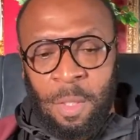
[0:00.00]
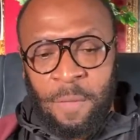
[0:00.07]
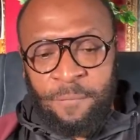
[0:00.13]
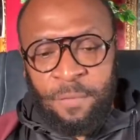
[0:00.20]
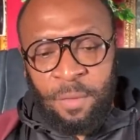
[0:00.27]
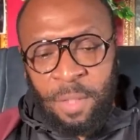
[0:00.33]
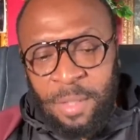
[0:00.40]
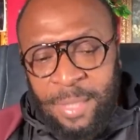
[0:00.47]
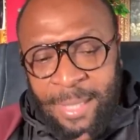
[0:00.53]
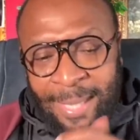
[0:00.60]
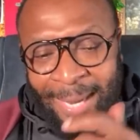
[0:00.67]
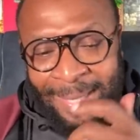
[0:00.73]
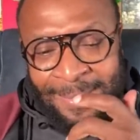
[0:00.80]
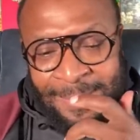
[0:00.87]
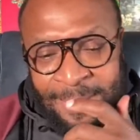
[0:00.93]
If you look in
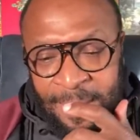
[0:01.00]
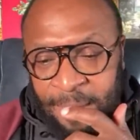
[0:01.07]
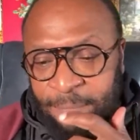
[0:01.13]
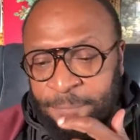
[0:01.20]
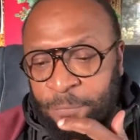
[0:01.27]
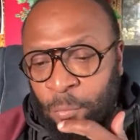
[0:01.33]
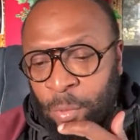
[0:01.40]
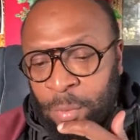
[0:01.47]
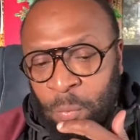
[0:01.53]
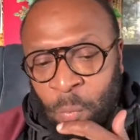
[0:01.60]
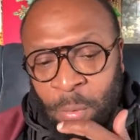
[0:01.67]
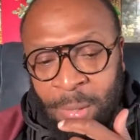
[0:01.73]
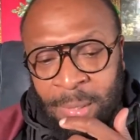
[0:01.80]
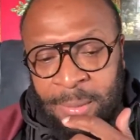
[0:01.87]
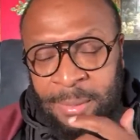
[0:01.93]
Isaiah 4 and
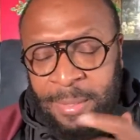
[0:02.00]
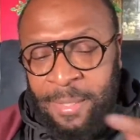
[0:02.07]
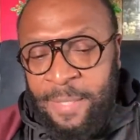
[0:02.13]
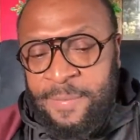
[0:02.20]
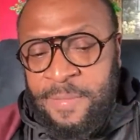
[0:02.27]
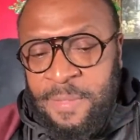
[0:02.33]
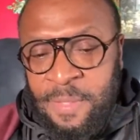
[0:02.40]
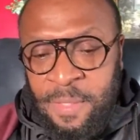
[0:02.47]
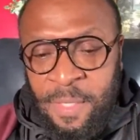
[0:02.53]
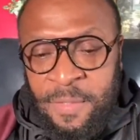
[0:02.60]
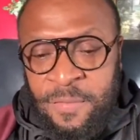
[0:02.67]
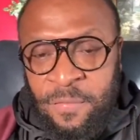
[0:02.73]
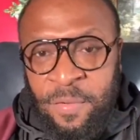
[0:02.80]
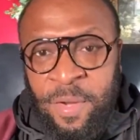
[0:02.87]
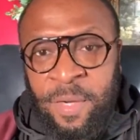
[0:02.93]
1, listen to
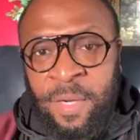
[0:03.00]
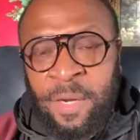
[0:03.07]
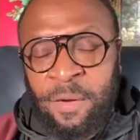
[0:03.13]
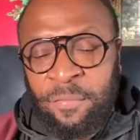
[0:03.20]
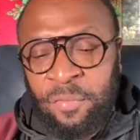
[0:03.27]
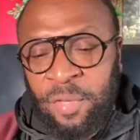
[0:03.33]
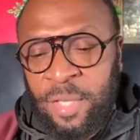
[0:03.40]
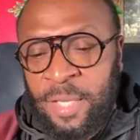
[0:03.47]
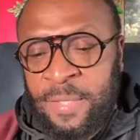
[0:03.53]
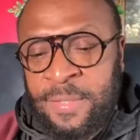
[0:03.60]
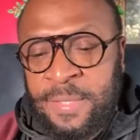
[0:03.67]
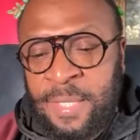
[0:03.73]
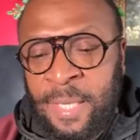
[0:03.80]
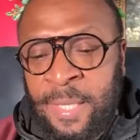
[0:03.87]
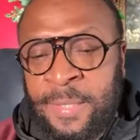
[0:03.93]
this very carefully. It
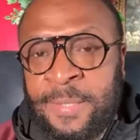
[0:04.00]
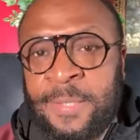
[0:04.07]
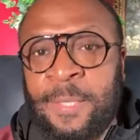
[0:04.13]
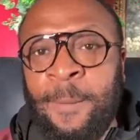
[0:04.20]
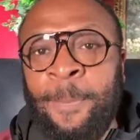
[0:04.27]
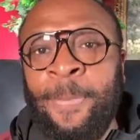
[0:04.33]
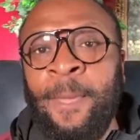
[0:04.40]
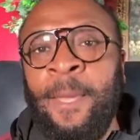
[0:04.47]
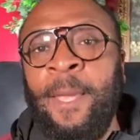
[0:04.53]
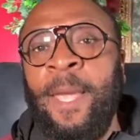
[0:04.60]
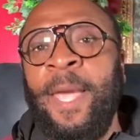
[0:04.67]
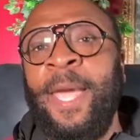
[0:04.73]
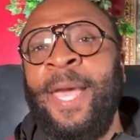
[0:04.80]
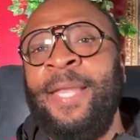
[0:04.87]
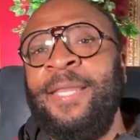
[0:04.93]
says,
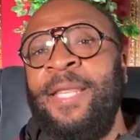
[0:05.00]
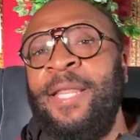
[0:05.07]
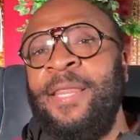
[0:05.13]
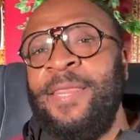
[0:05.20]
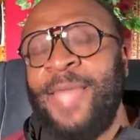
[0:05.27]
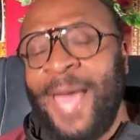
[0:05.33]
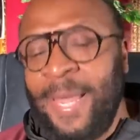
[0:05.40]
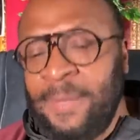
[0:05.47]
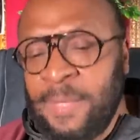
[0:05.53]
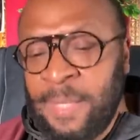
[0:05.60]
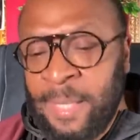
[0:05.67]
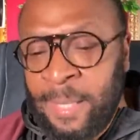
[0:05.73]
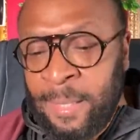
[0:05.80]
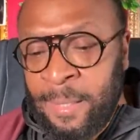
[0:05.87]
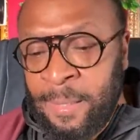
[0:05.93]
And in that
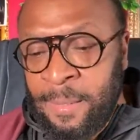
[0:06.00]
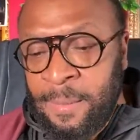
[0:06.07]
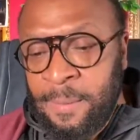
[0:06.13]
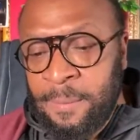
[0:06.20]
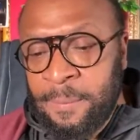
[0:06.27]
day,